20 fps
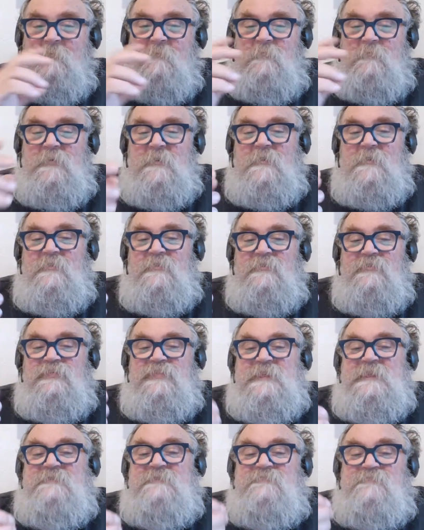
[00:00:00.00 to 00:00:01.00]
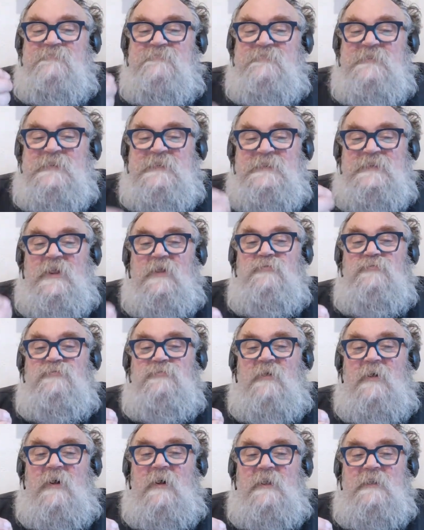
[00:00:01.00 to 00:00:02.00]
but the
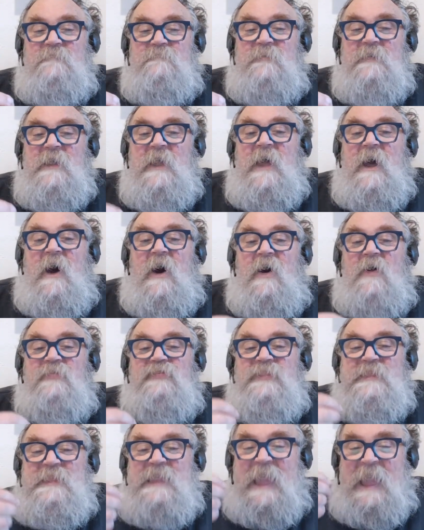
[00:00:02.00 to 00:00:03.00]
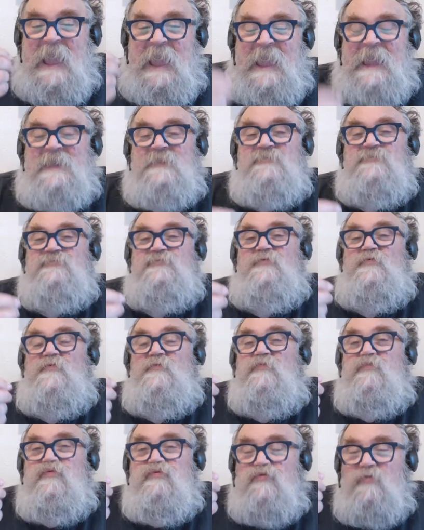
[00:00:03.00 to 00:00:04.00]
phenotype are the actual
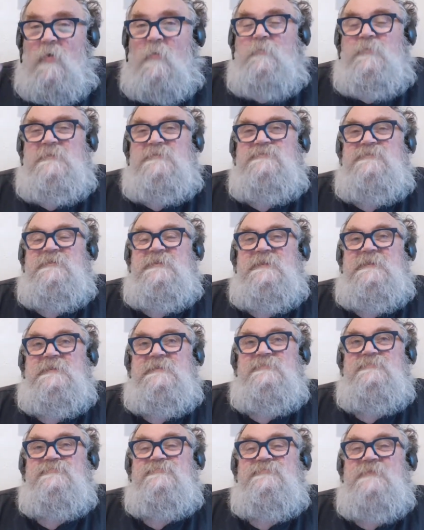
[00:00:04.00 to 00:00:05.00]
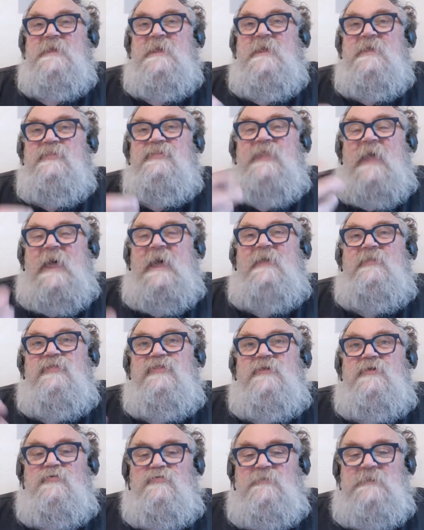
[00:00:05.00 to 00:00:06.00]
properties that
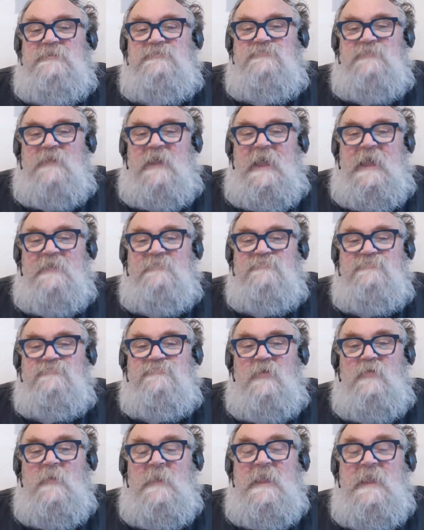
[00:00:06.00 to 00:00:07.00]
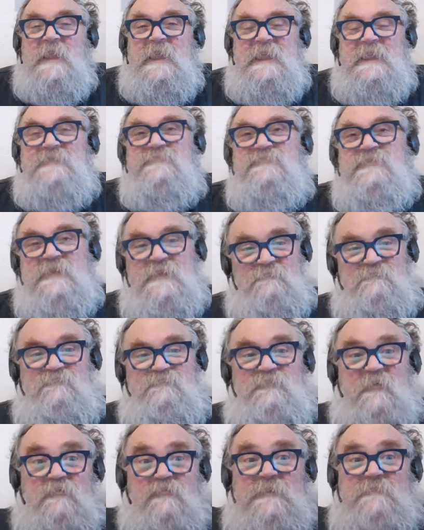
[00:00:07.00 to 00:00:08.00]
the creature has. So is it
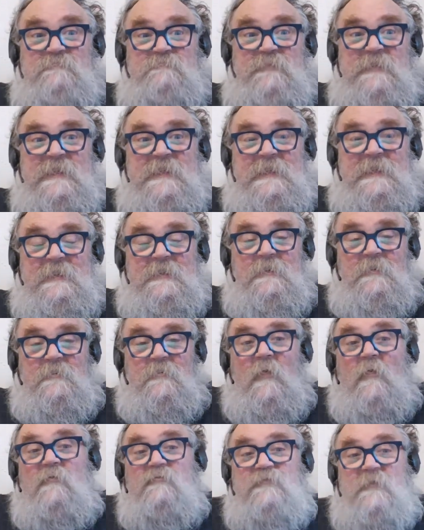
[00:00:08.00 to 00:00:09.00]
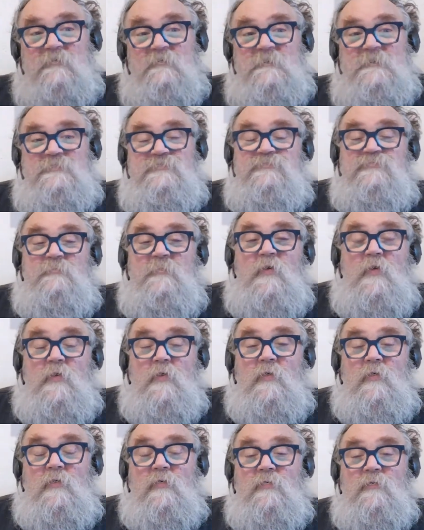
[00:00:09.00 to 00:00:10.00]
very big or very
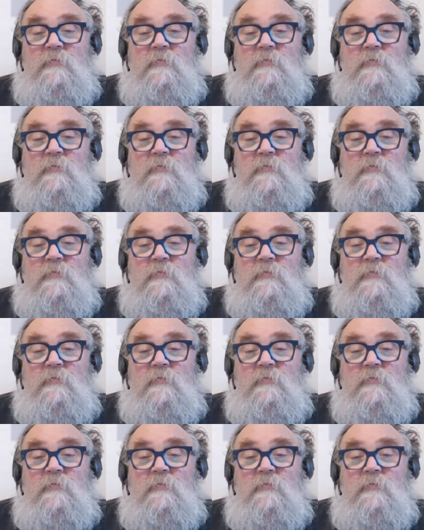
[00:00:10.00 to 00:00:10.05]
small?